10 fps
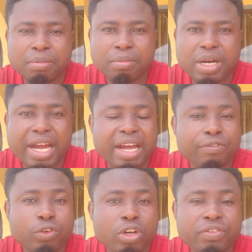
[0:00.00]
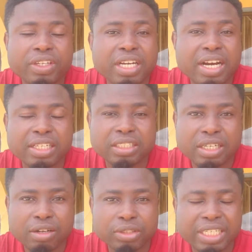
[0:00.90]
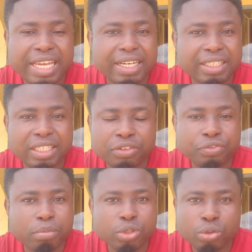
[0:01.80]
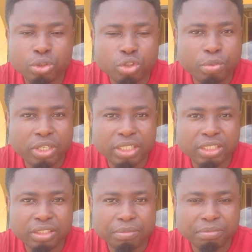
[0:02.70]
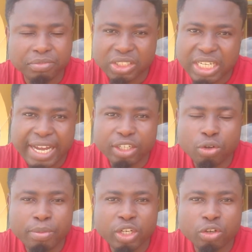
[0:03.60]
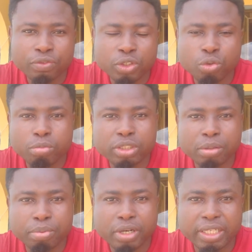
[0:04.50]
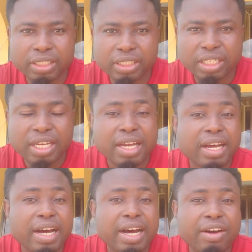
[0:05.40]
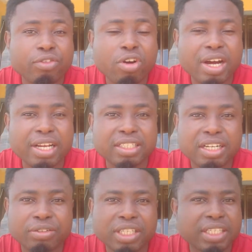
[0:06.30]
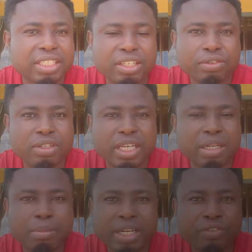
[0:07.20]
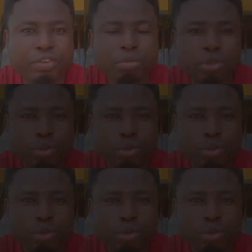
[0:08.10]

um, I have not even cashed out anything from YouTube yet. I know many of you will be surprised. I have not cashed out anything, any money from